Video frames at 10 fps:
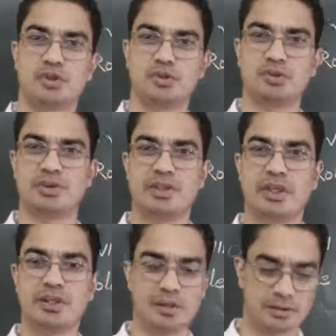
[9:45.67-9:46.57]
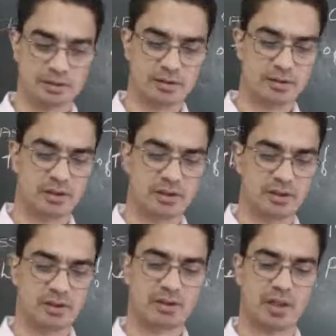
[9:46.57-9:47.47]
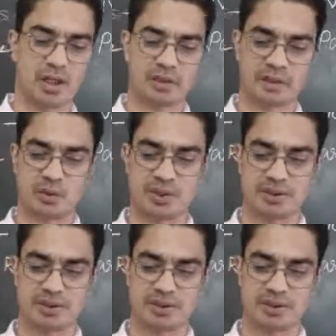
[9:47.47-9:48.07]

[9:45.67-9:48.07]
Choose their dash.